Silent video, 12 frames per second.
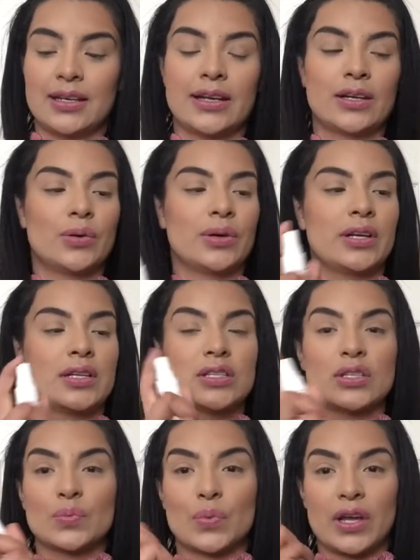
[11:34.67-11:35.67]
I go ahead and
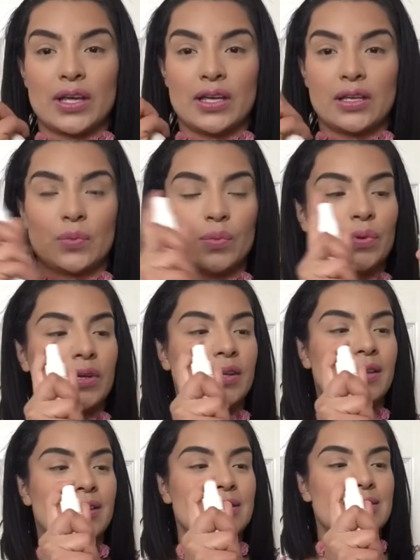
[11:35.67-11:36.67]
spray it
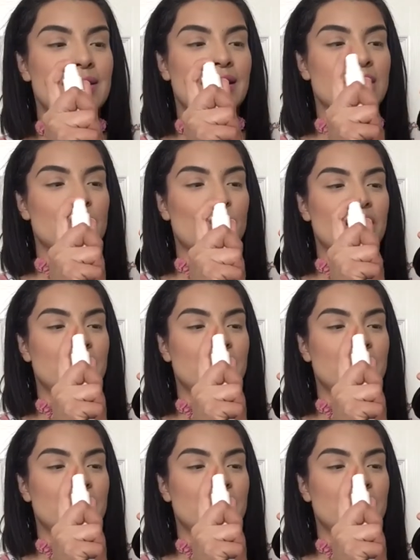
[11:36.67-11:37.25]
with a setting spray.